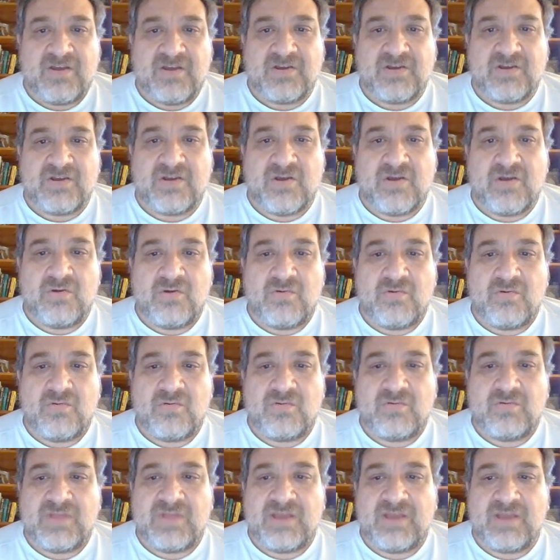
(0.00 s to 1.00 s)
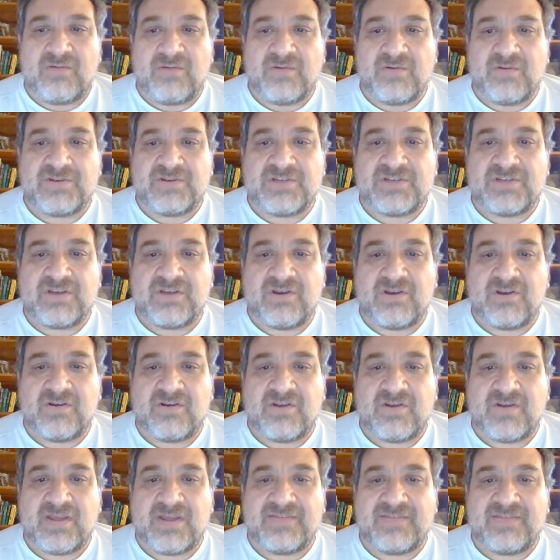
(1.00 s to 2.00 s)
No language here,
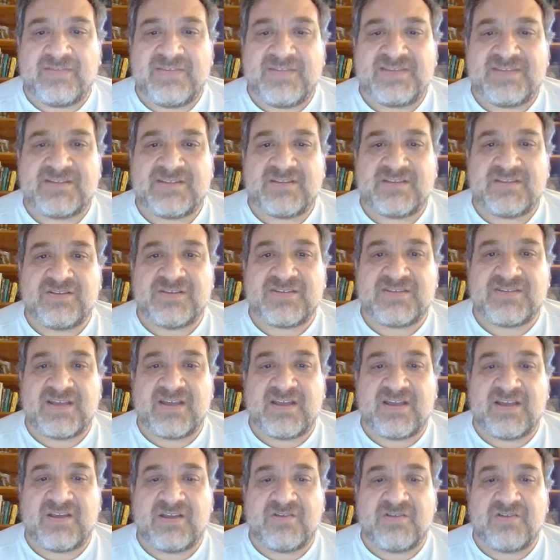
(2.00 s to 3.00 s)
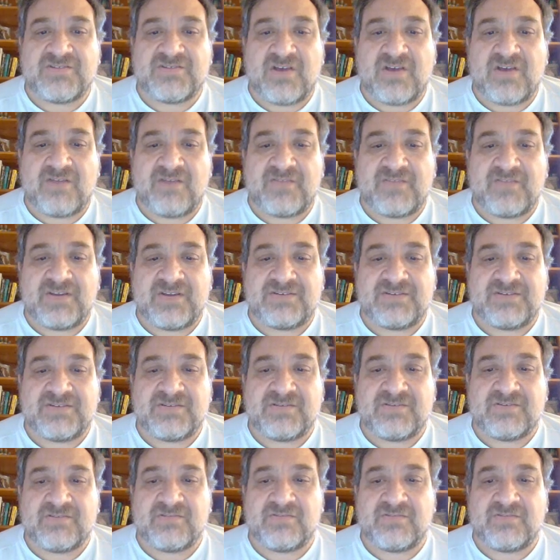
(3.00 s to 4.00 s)
and this looks like it goes off
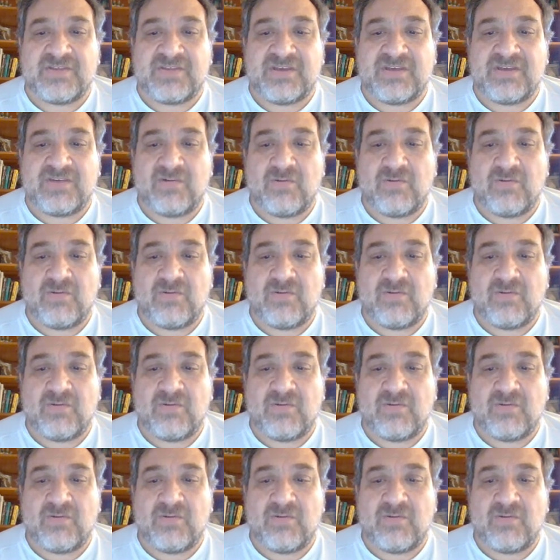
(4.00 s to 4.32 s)
into the